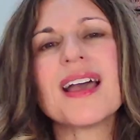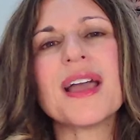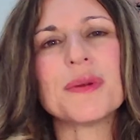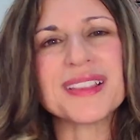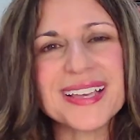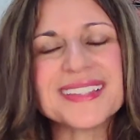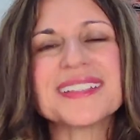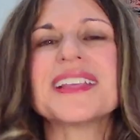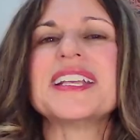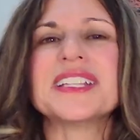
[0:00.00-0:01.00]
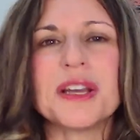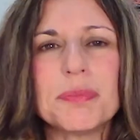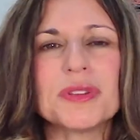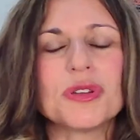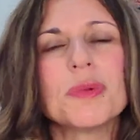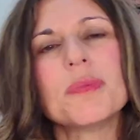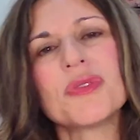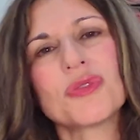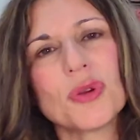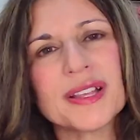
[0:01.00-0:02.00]
I would like to lighten up a little bit
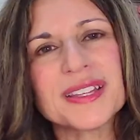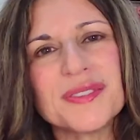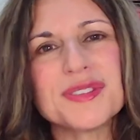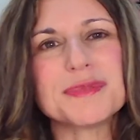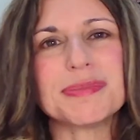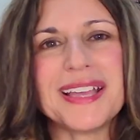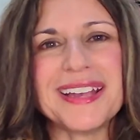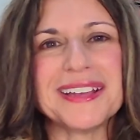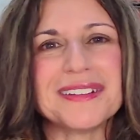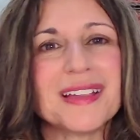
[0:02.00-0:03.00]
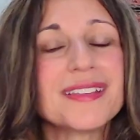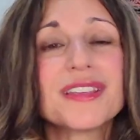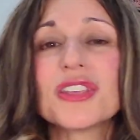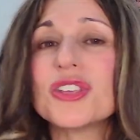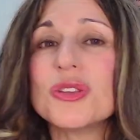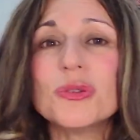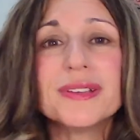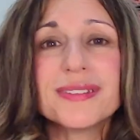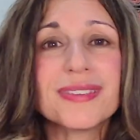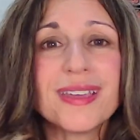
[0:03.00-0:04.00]
before I leave this planet. The
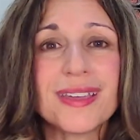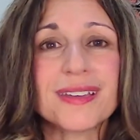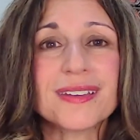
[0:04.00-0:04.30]
cutest thing.